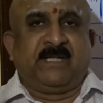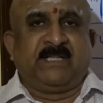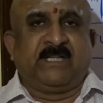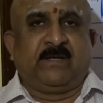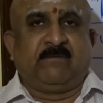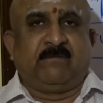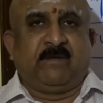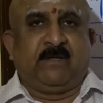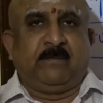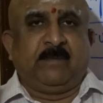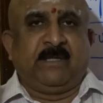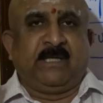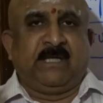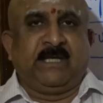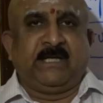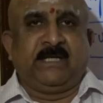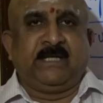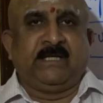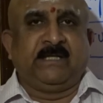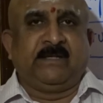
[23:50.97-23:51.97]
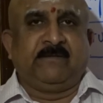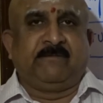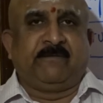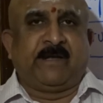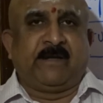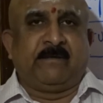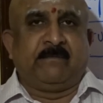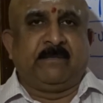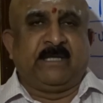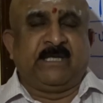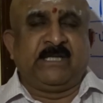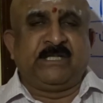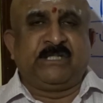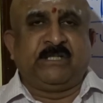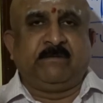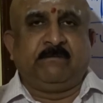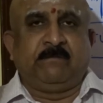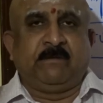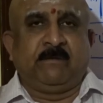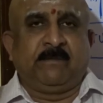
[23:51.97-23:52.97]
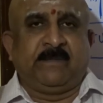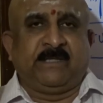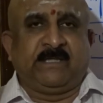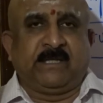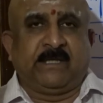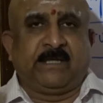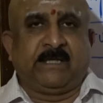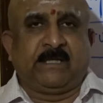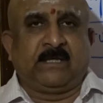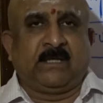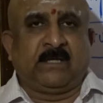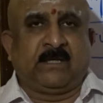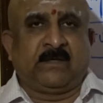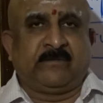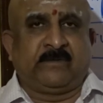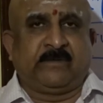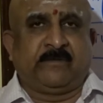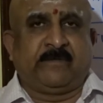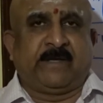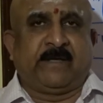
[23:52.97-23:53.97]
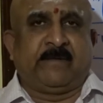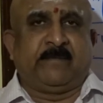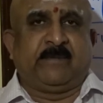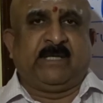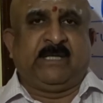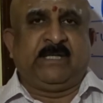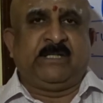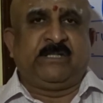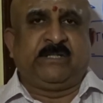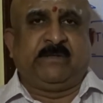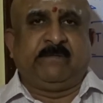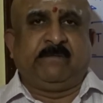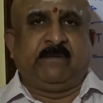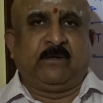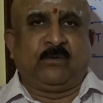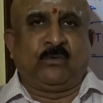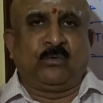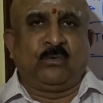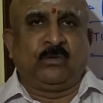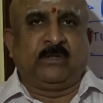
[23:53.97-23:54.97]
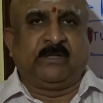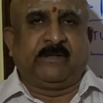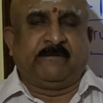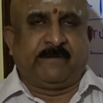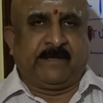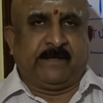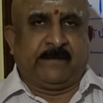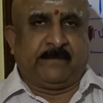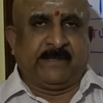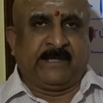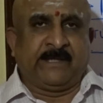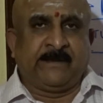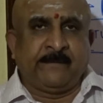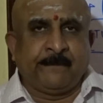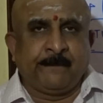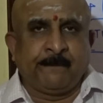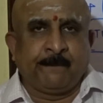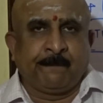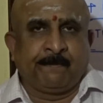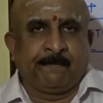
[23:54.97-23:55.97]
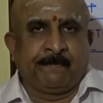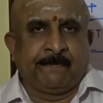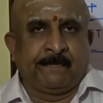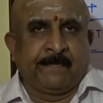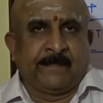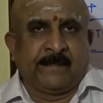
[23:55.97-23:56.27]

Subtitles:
The mother will be leading the family. She will be the Hitler of the family. She will rule the family.